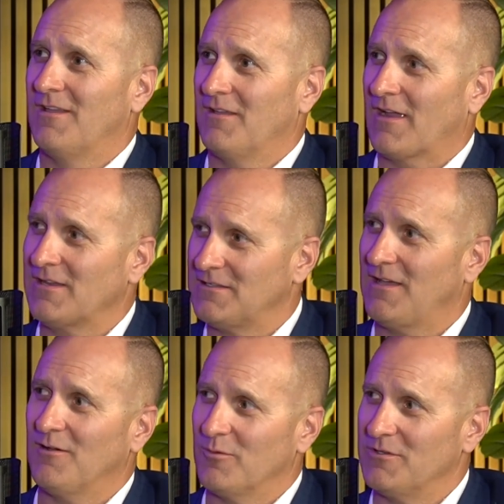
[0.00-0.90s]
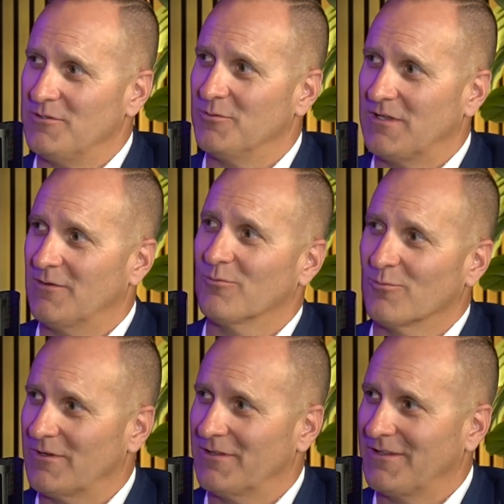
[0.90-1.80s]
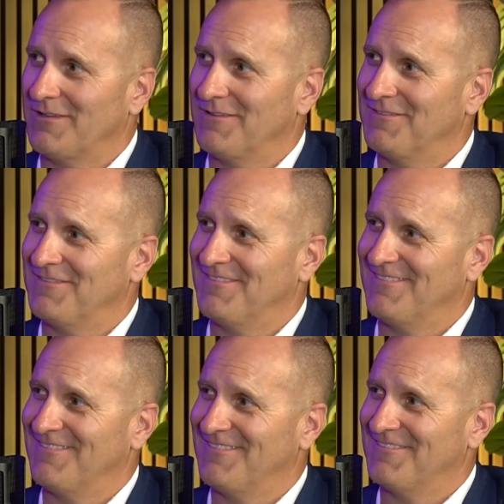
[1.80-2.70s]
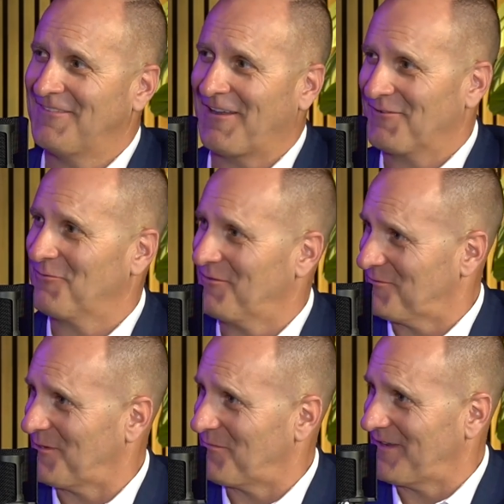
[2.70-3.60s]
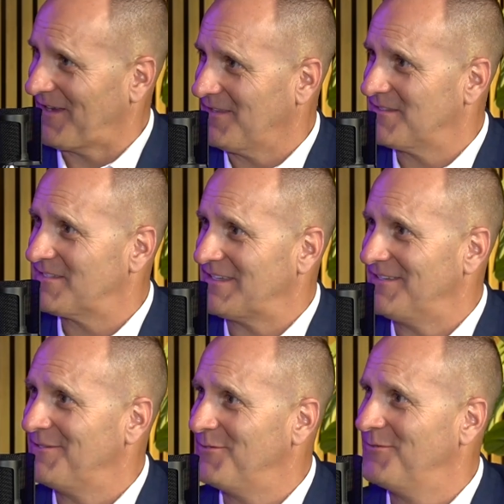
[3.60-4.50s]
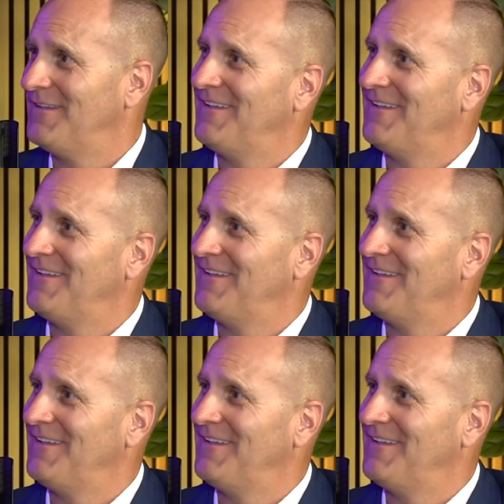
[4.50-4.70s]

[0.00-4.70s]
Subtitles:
I can tell when you get really, I don't know, there's something I see in you.